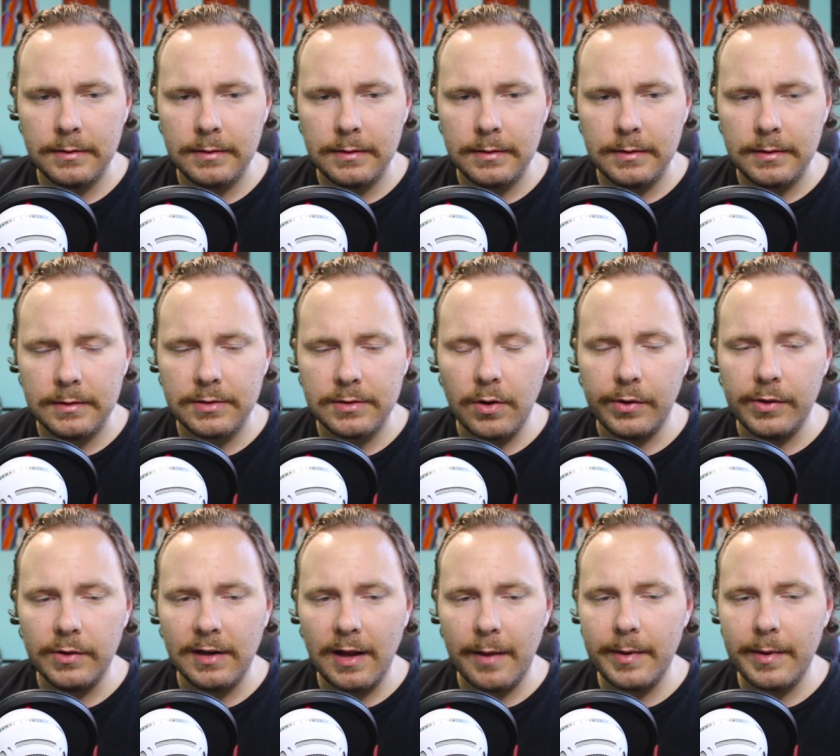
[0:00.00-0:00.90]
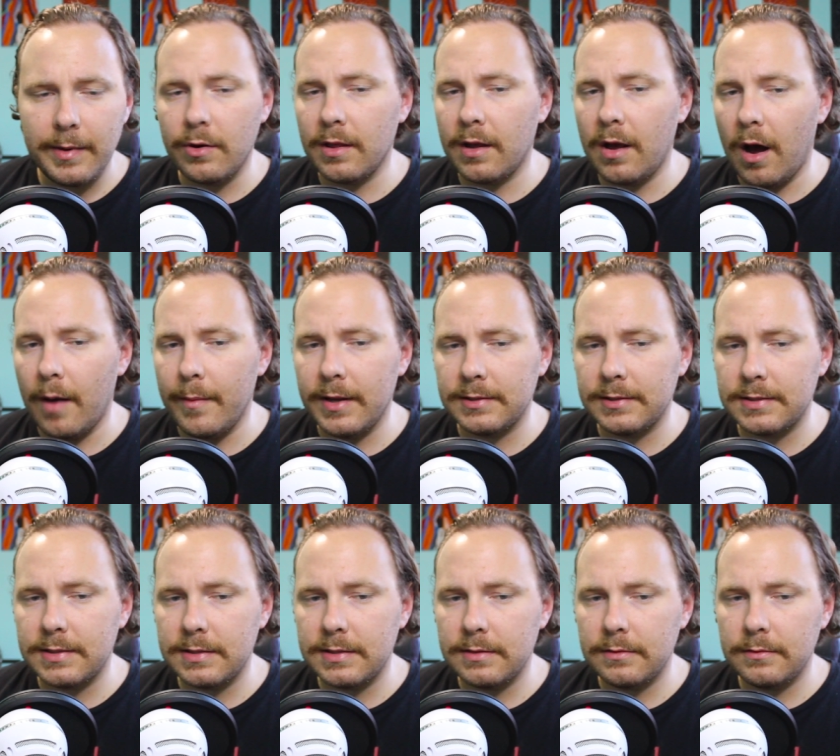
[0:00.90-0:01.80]
So you can let me know in the
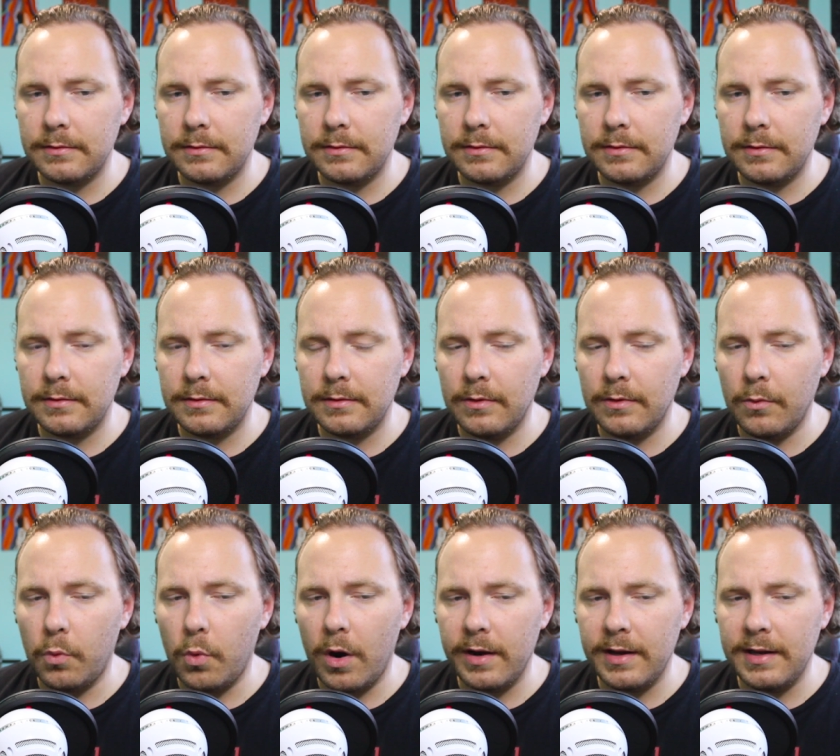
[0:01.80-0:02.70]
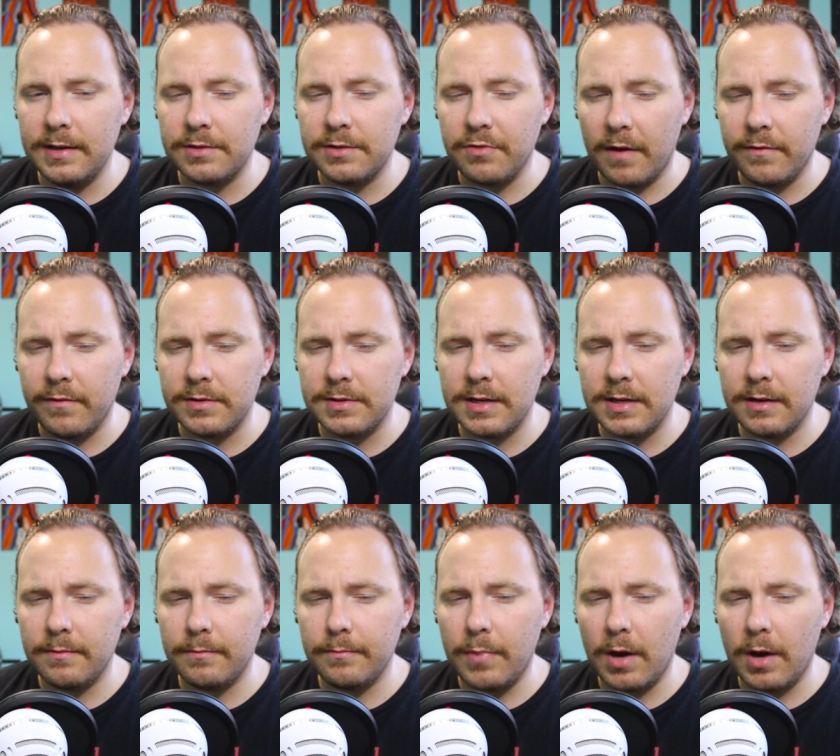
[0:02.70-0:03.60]
comments what he's
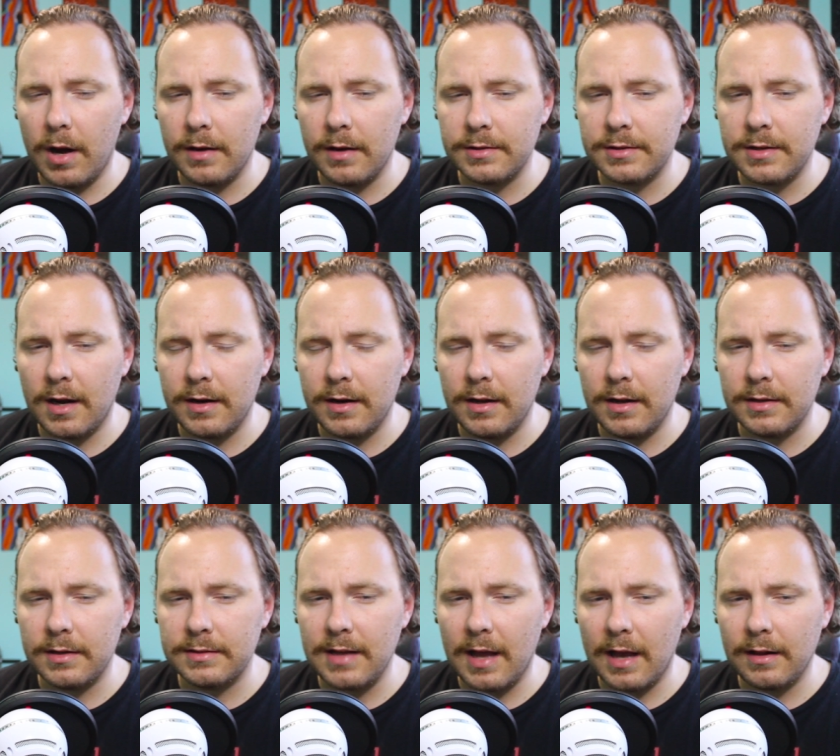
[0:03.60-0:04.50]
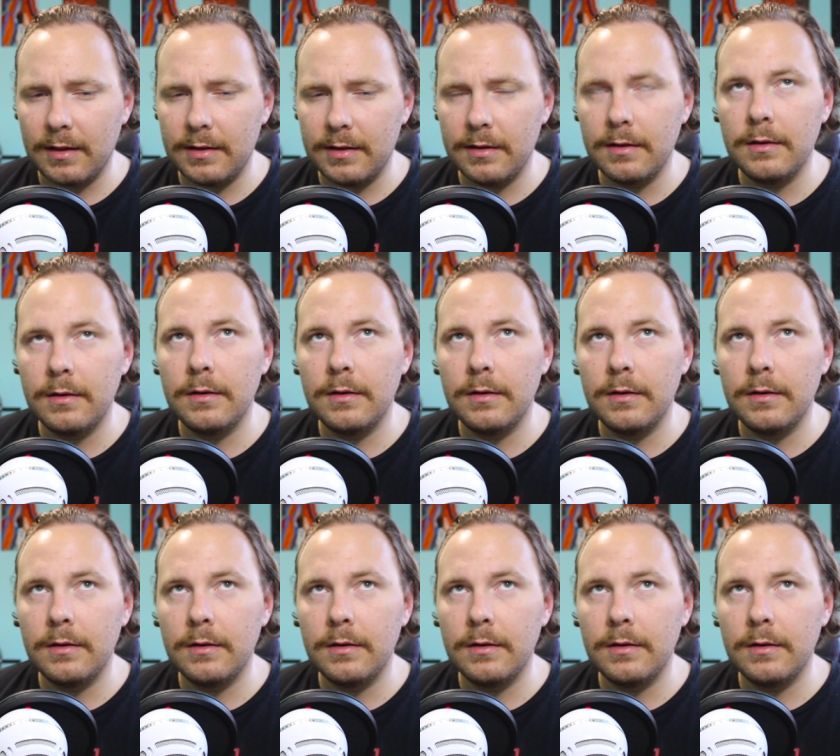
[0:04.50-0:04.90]
referencing by Hashtadia exactly.